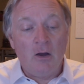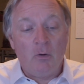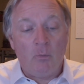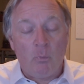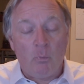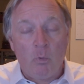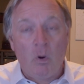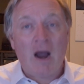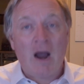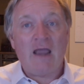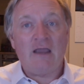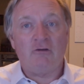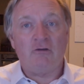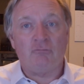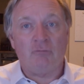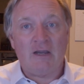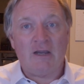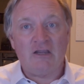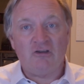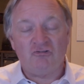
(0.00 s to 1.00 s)

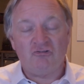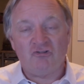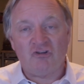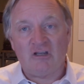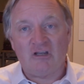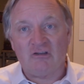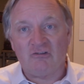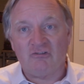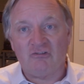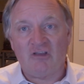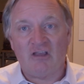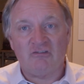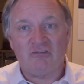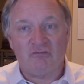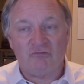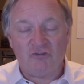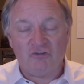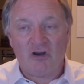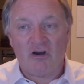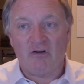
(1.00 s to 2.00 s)
wide-ranging sets
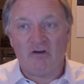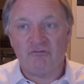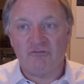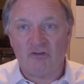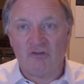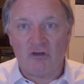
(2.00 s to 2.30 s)
of tariffs